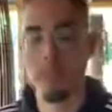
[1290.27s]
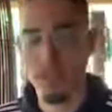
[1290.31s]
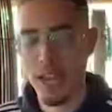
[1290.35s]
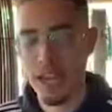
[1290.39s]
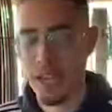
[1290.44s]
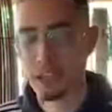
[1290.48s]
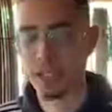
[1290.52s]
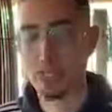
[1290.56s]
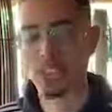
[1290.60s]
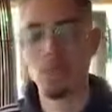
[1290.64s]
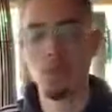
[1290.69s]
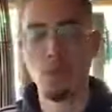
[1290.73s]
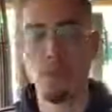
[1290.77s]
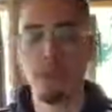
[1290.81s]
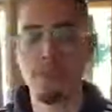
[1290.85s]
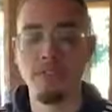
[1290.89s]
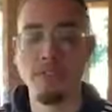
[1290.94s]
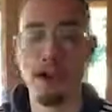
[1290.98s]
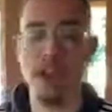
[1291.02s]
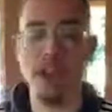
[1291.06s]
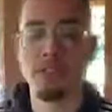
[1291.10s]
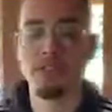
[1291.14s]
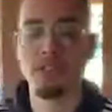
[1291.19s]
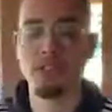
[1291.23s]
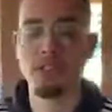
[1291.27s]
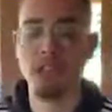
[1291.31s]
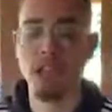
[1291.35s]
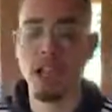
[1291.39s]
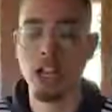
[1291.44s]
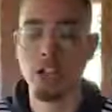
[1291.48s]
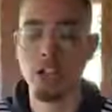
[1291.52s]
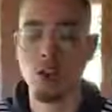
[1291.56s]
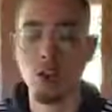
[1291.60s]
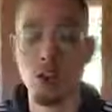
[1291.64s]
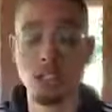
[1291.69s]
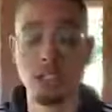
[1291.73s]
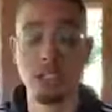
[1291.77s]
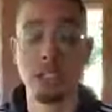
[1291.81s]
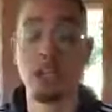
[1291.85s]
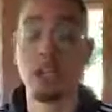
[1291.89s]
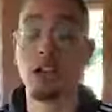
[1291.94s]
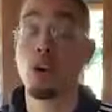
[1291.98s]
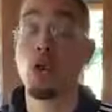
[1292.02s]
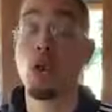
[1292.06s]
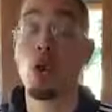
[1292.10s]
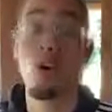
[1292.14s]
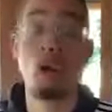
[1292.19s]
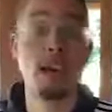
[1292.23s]
That's a twenty-five hundred dollar course.
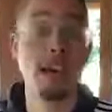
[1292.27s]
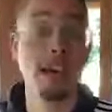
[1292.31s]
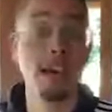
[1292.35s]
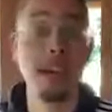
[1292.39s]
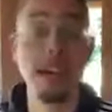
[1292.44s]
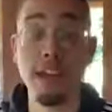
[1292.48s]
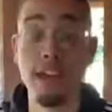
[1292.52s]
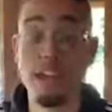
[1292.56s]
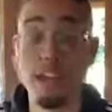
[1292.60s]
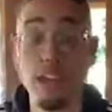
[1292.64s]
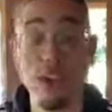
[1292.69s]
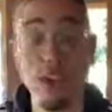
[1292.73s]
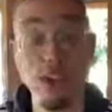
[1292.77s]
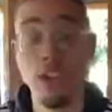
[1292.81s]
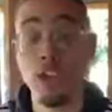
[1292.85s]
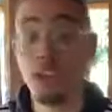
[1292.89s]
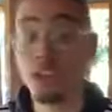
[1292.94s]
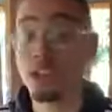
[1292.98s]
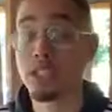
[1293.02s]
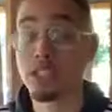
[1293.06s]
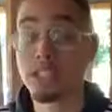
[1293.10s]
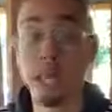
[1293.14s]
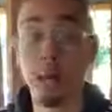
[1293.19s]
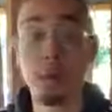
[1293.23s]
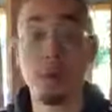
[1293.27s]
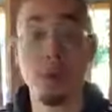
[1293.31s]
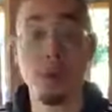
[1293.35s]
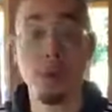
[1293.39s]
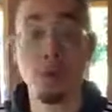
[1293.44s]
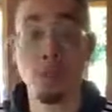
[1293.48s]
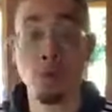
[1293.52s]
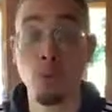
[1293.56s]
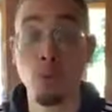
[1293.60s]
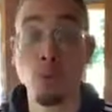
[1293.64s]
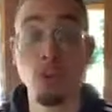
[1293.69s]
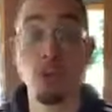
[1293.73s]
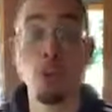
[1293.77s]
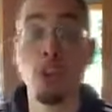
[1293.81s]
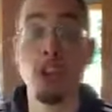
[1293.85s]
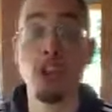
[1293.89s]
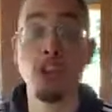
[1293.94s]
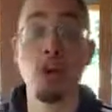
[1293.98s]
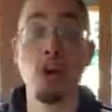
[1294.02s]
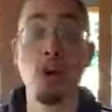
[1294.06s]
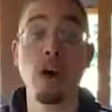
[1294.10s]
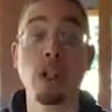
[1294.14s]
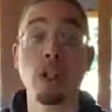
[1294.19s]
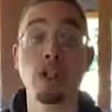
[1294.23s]
Or if you're the type of person where you want
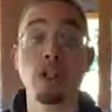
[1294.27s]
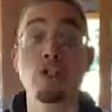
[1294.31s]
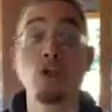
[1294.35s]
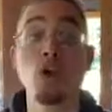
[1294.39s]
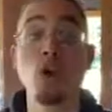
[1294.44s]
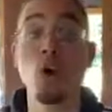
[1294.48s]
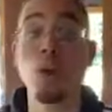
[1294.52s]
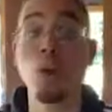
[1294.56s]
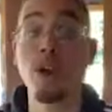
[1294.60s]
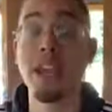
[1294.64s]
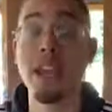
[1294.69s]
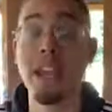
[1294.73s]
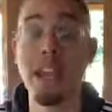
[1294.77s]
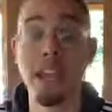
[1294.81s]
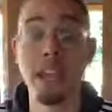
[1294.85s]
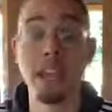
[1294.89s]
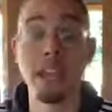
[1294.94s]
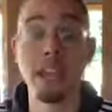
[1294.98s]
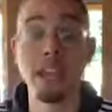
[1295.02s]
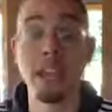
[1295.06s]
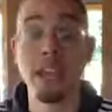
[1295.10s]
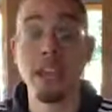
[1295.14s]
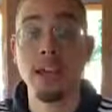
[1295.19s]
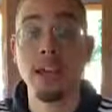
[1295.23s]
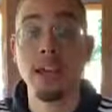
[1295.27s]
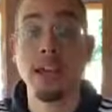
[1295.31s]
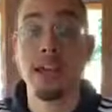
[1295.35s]
to go ahead and throw in